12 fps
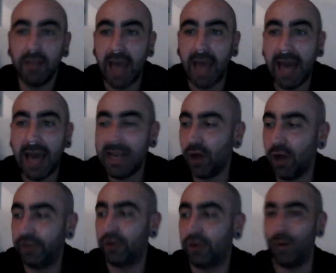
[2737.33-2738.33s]
Any
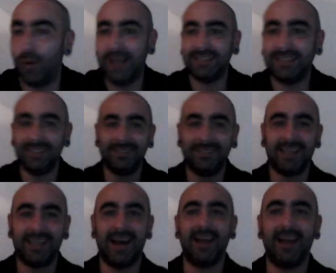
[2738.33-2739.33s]
other questions,
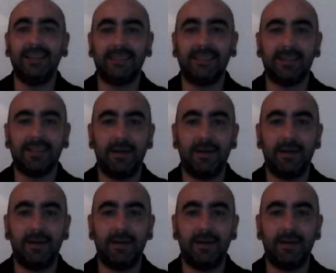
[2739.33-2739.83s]
guys?